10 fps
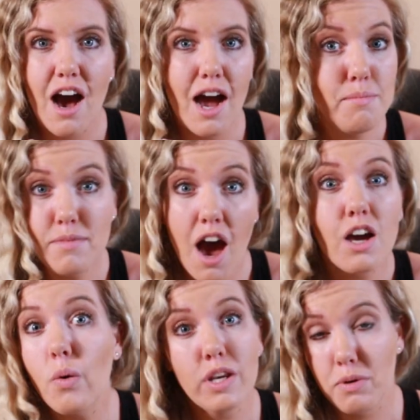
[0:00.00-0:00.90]
I'm
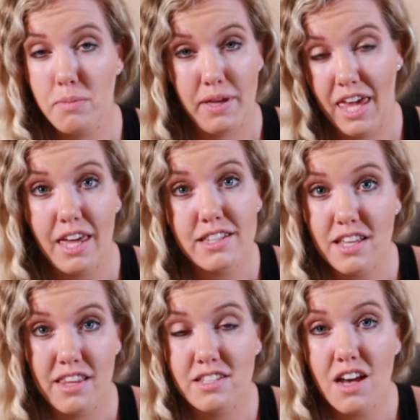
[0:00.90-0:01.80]
not going to put my hands
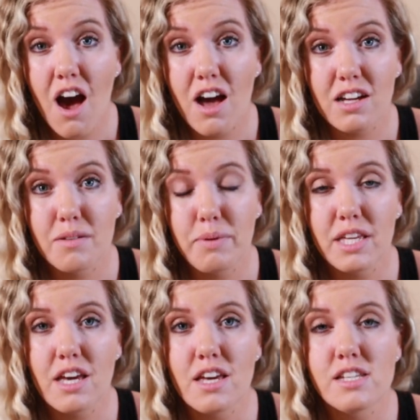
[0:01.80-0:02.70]
on that dog,
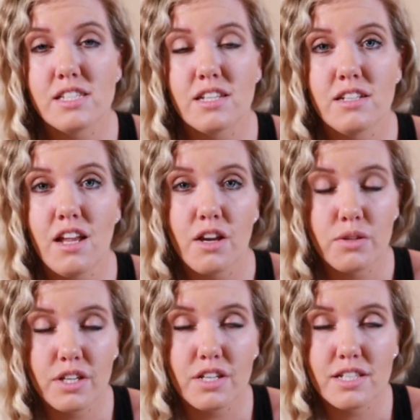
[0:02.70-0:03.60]
because not
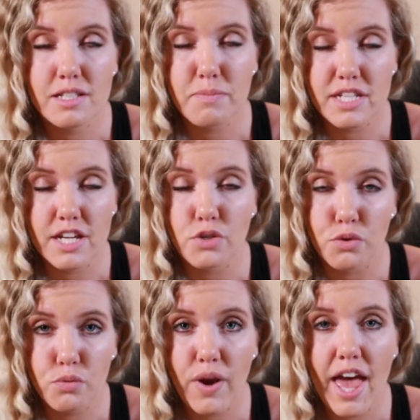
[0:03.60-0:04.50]
only is it a potential
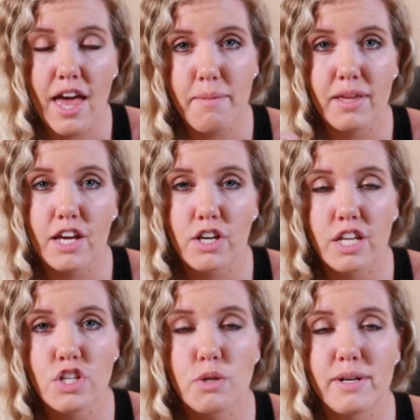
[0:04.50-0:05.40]
threat, I mean, I
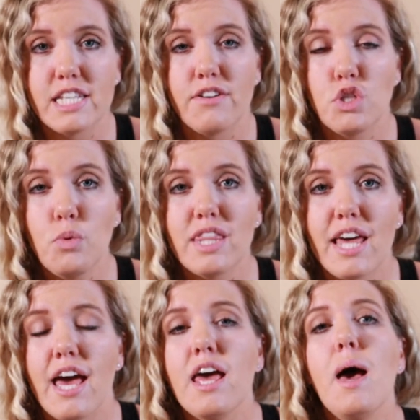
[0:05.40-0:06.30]
could injure myself doing
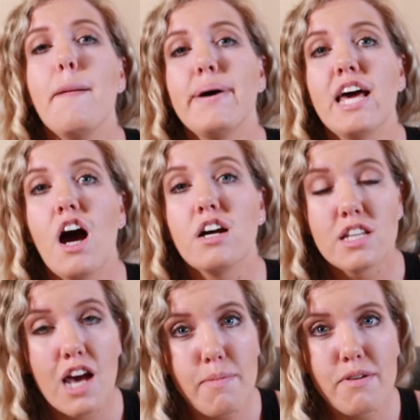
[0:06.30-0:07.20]
that, but
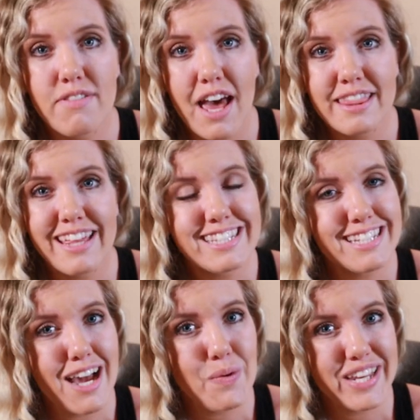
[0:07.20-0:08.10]
on top of that,
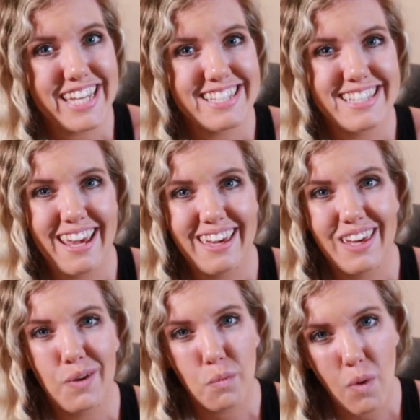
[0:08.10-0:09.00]
that's not what he's saying
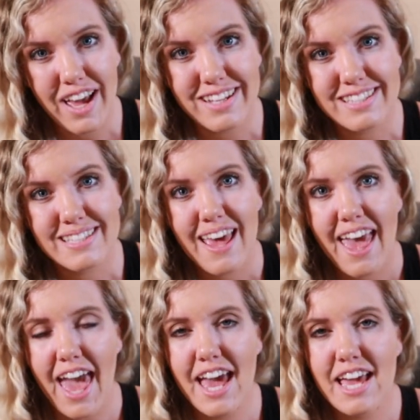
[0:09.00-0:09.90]
he wants.
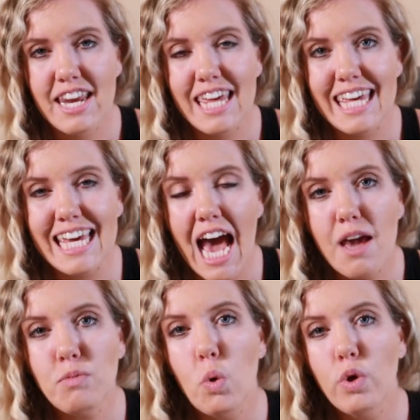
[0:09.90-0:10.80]
And
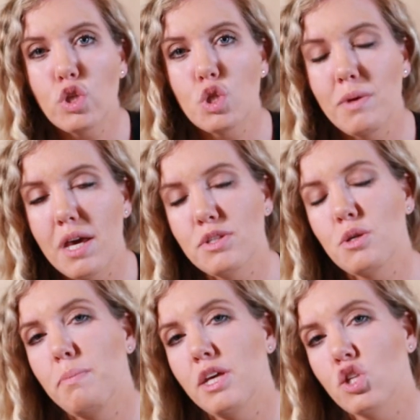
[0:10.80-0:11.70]
I'm going to be able
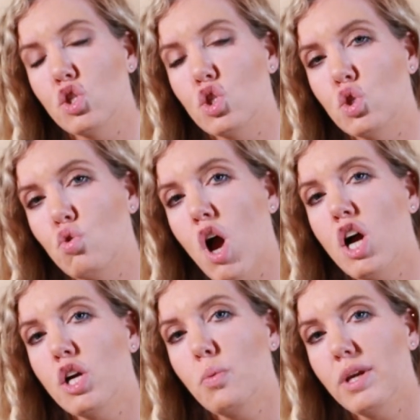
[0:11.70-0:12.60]
to build a
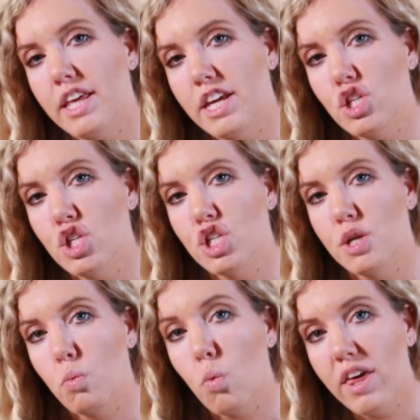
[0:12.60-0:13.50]
stronger
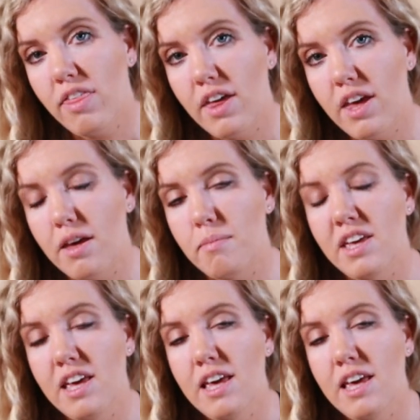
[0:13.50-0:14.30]
relationship with him